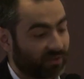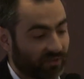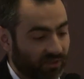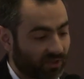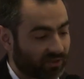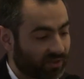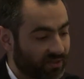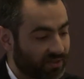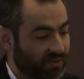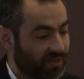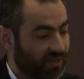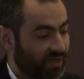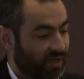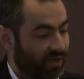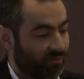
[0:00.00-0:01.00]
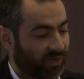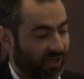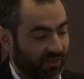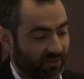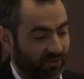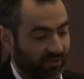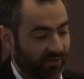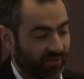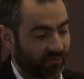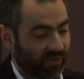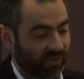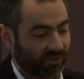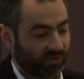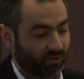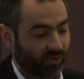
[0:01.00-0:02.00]
datas, but
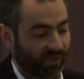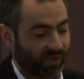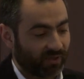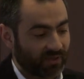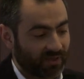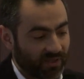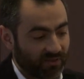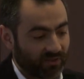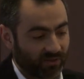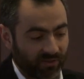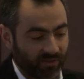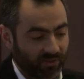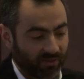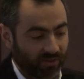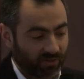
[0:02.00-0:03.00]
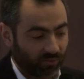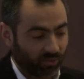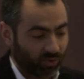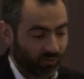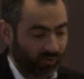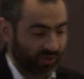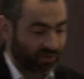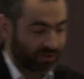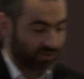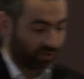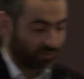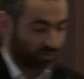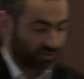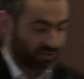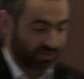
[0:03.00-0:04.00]
the monument is
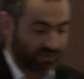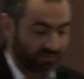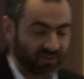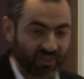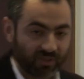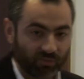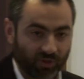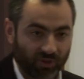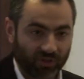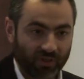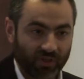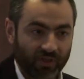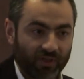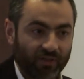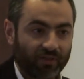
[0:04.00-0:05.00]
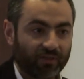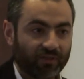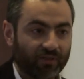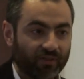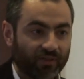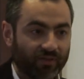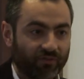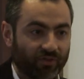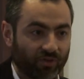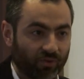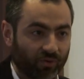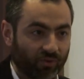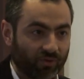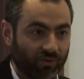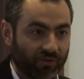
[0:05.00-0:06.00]
almost invisible if
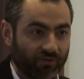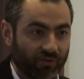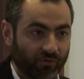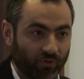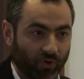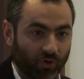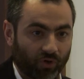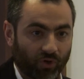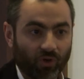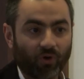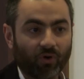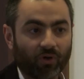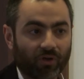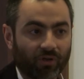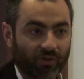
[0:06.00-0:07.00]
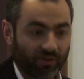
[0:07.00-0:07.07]
you walk along